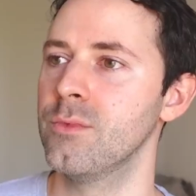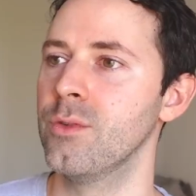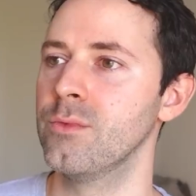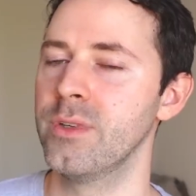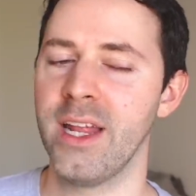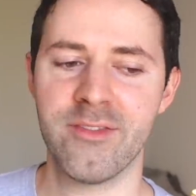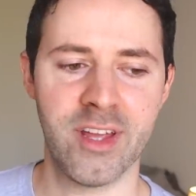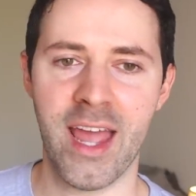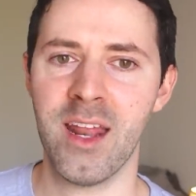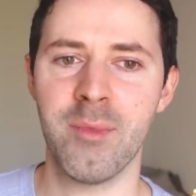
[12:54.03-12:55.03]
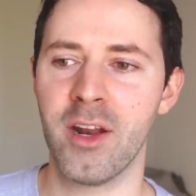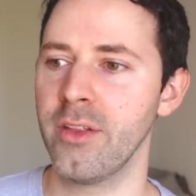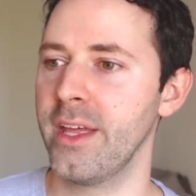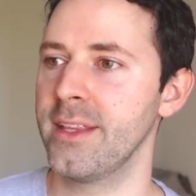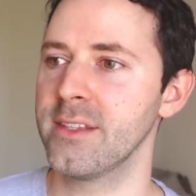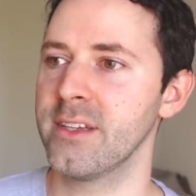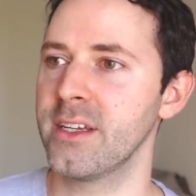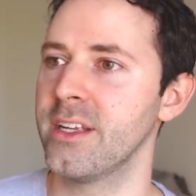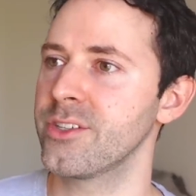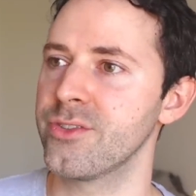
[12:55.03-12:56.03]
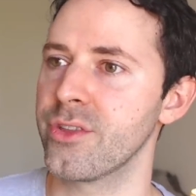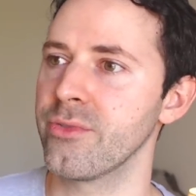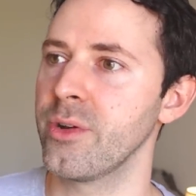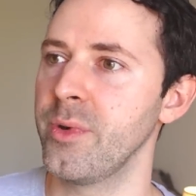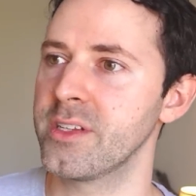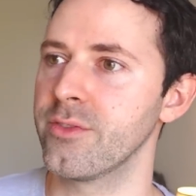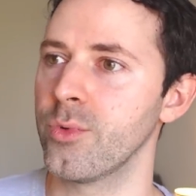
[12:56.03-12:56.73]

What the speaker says: Well, we'd have to animate all that. That's like an extra 3 weeks of